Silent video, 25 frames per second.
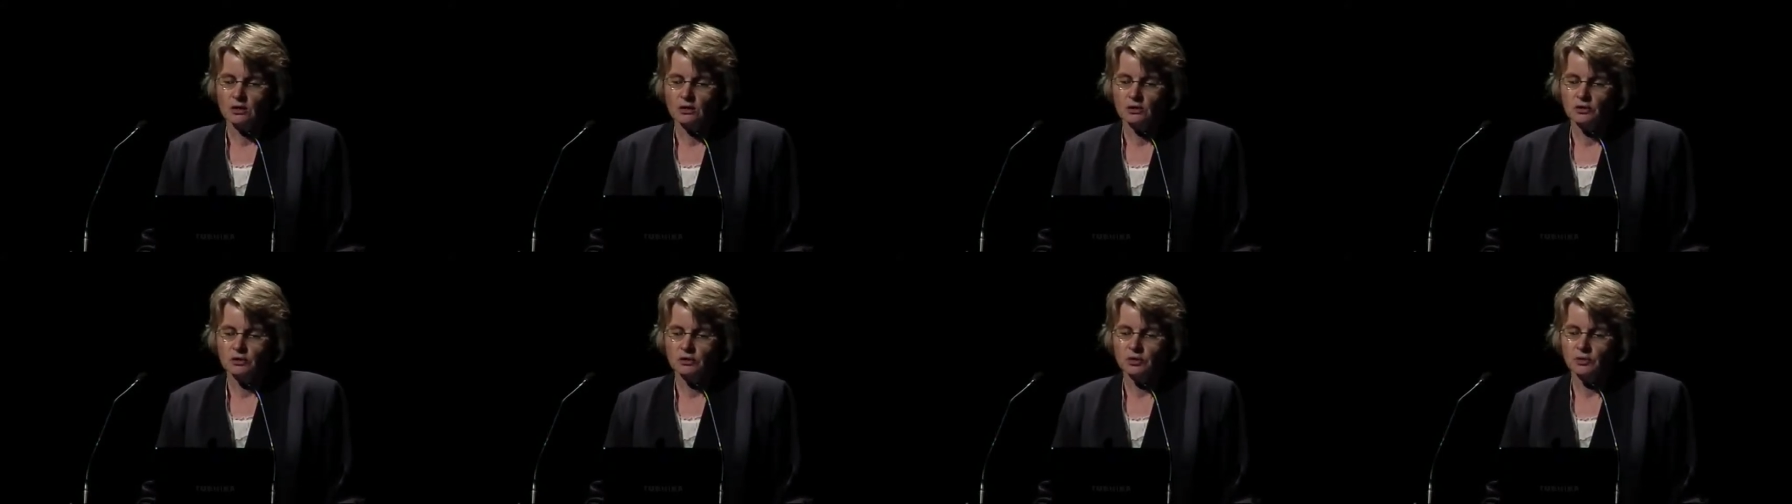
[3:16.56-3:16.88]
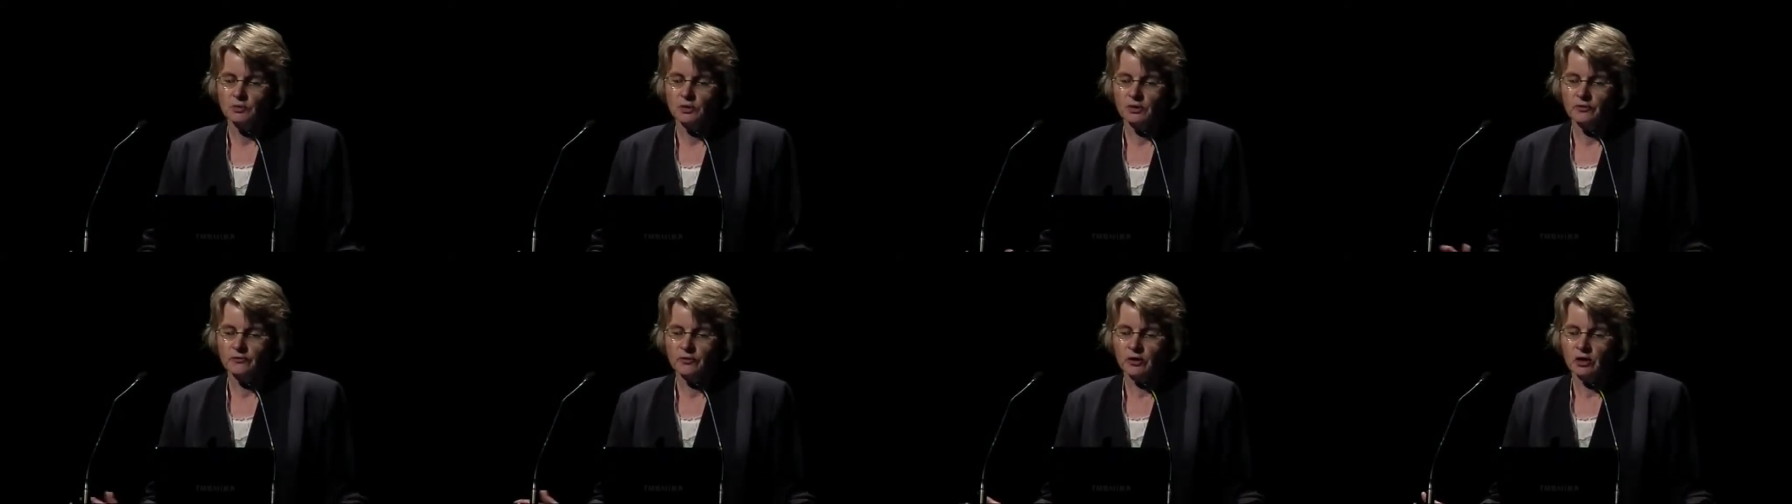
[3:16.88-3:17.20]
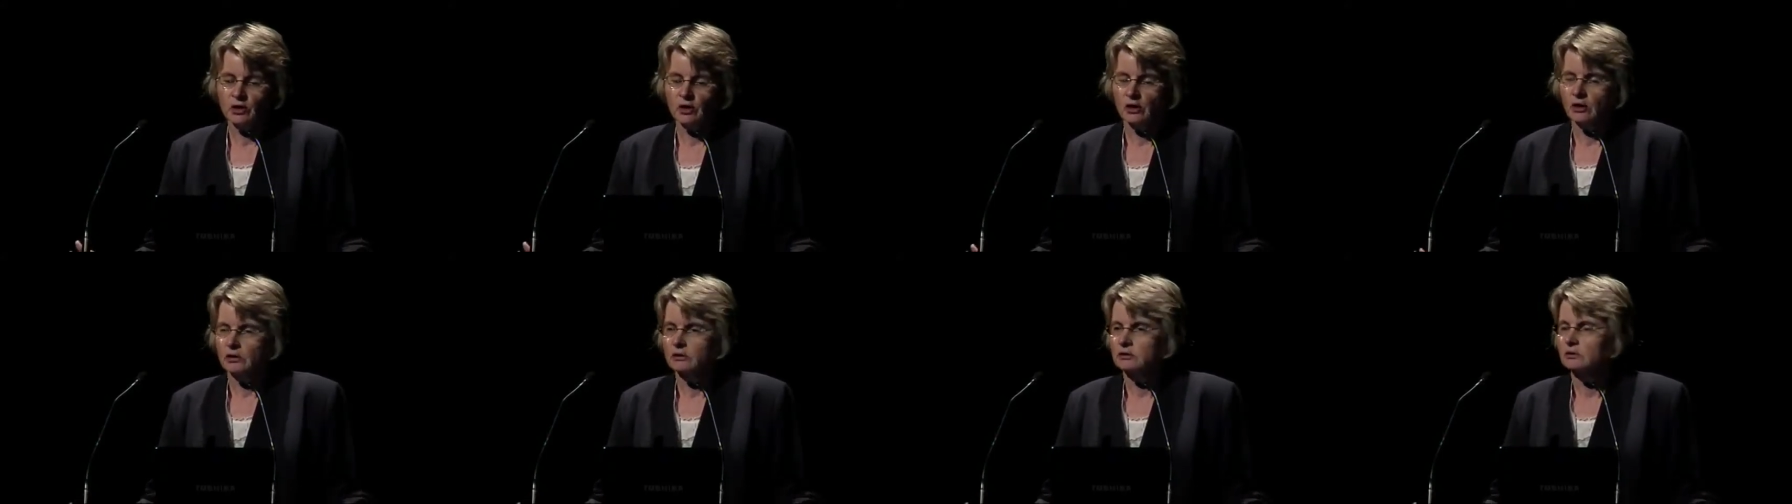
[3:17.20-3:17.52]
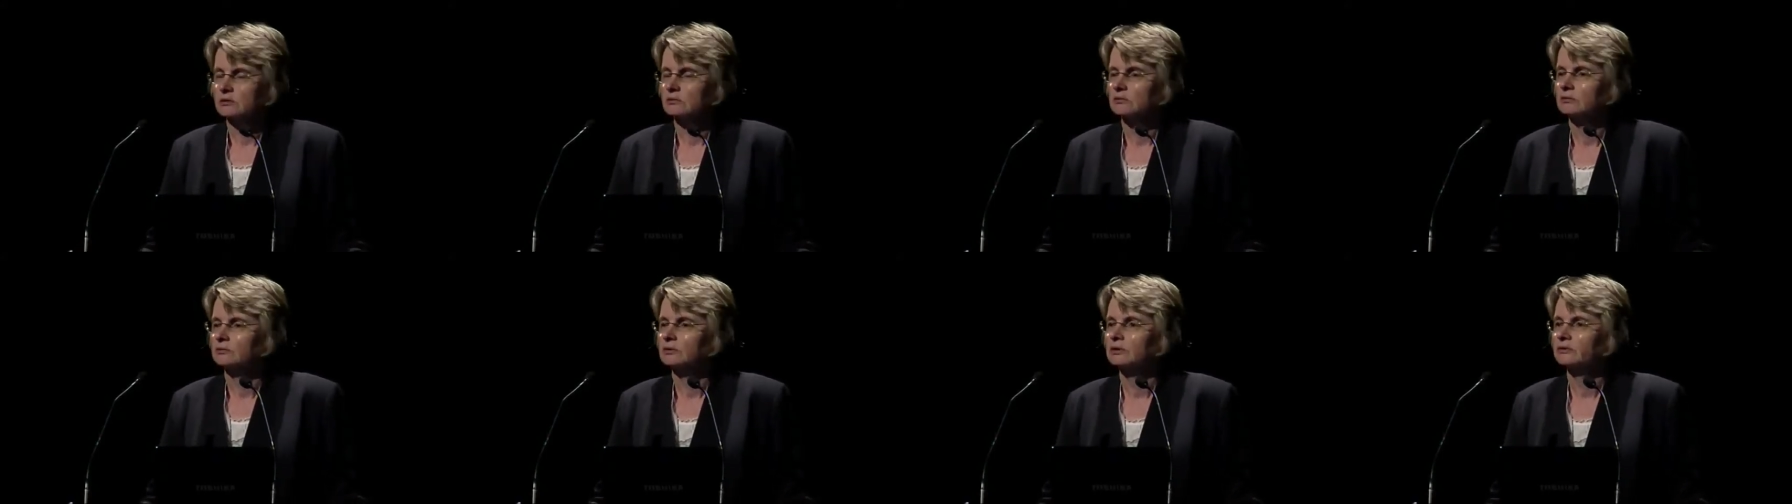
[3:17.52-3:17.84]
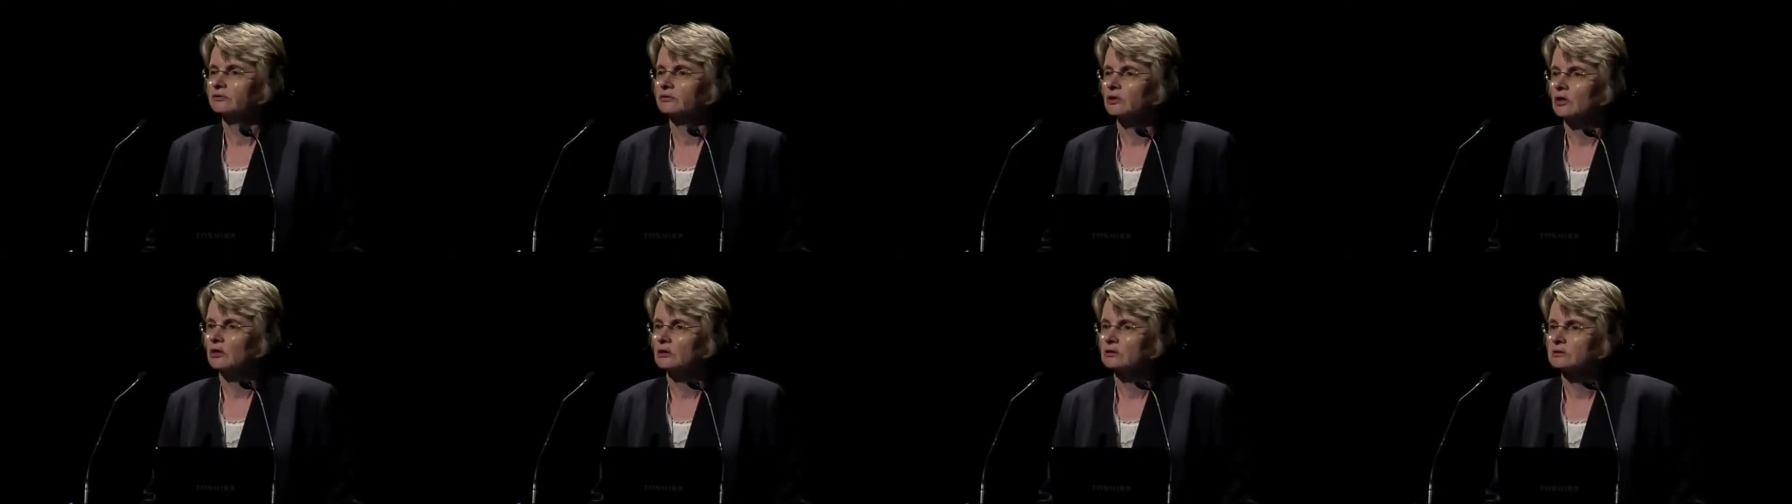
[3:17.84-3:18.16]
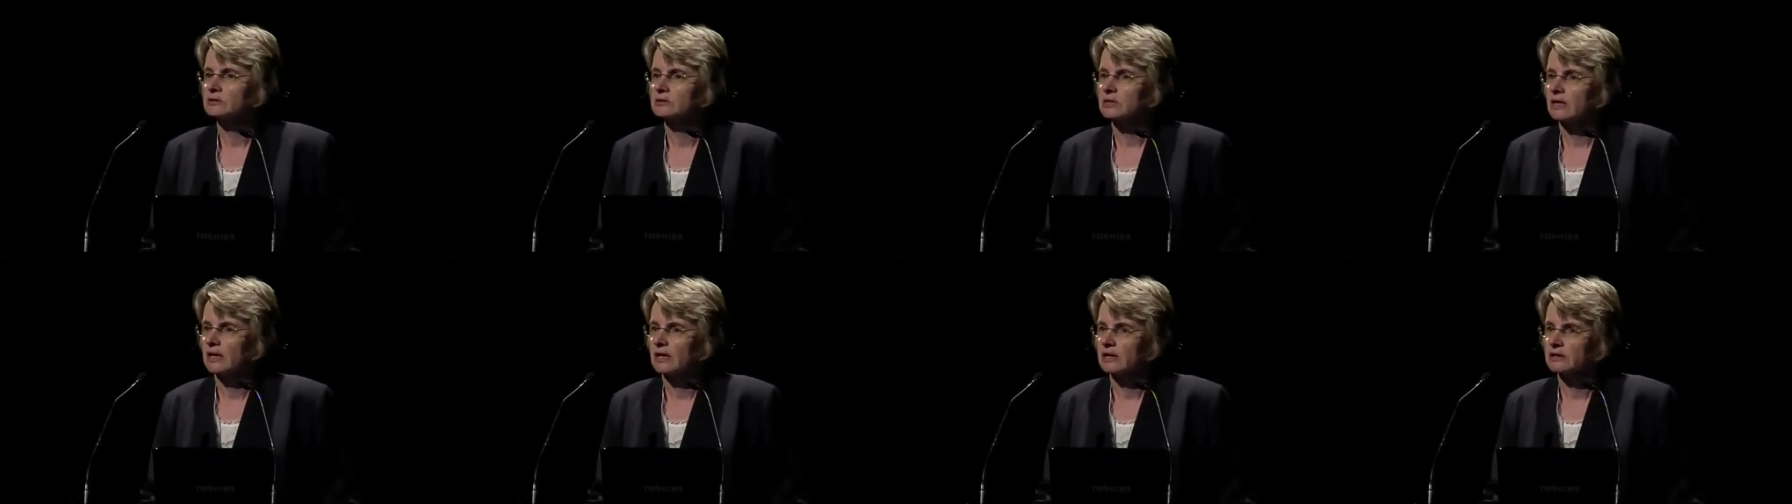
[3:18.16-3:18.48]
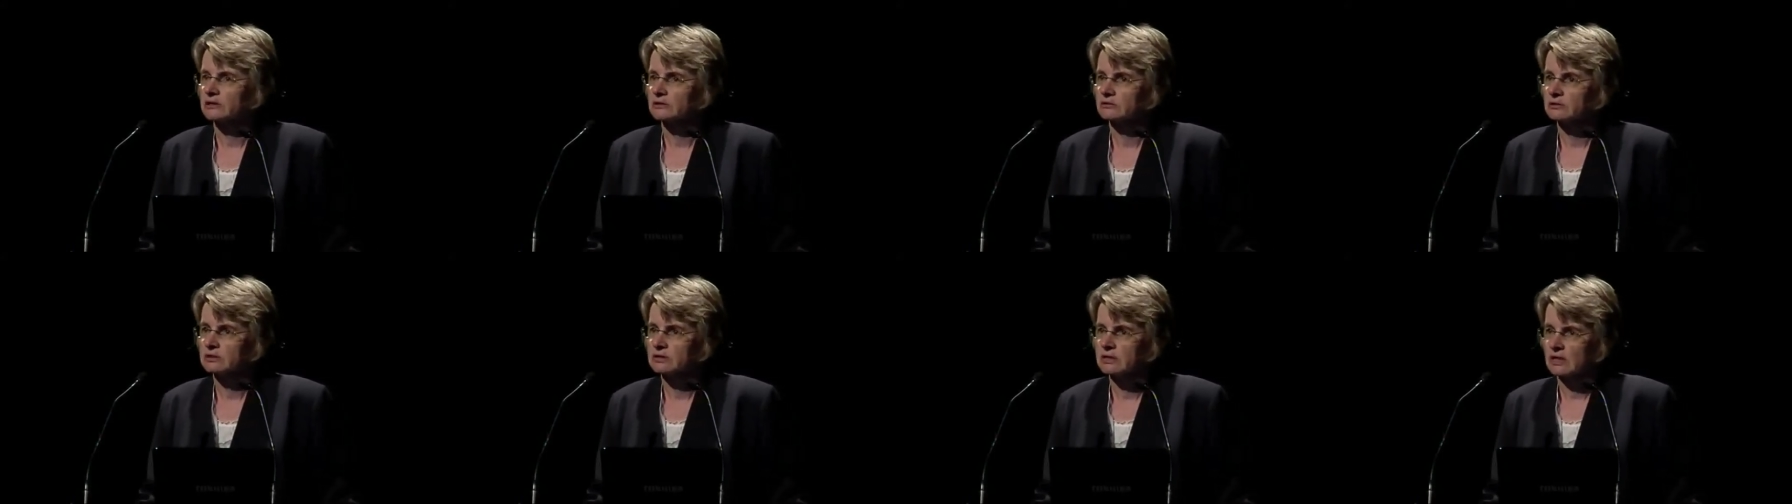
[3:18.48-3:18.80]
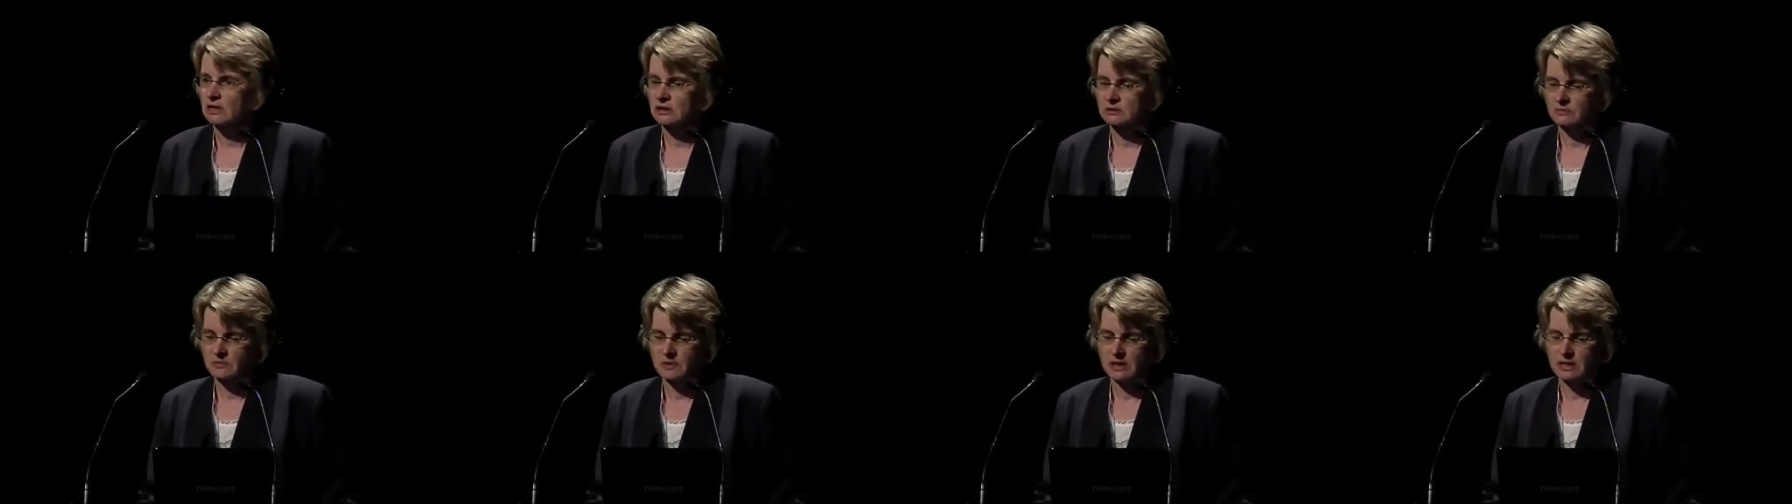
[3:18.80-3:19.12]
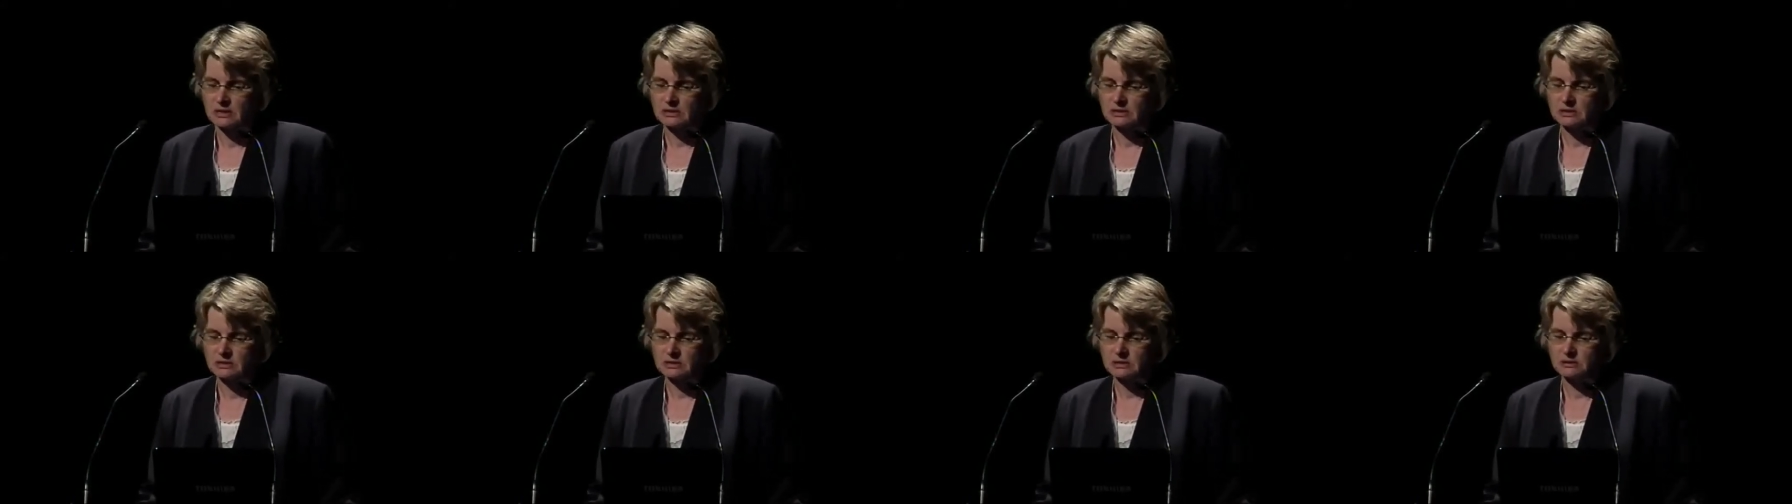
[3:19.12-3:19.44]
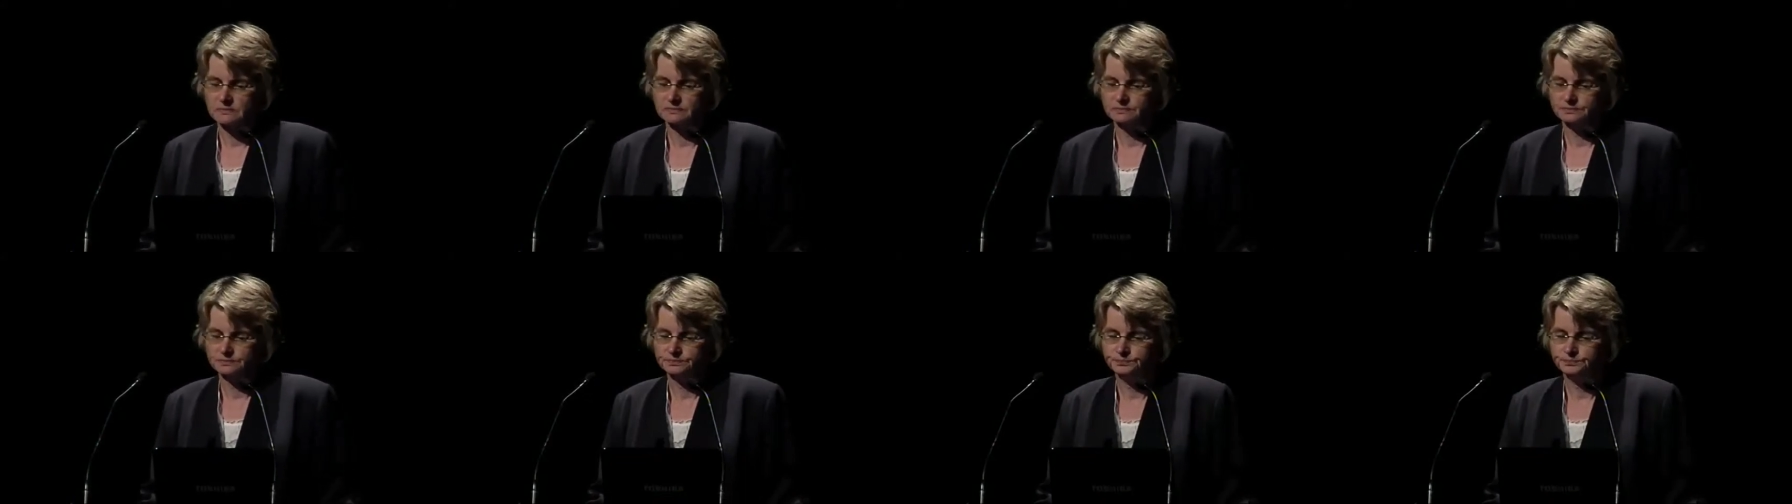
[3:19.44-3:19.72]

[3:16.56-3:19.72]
So what have we got? We've got data and databases.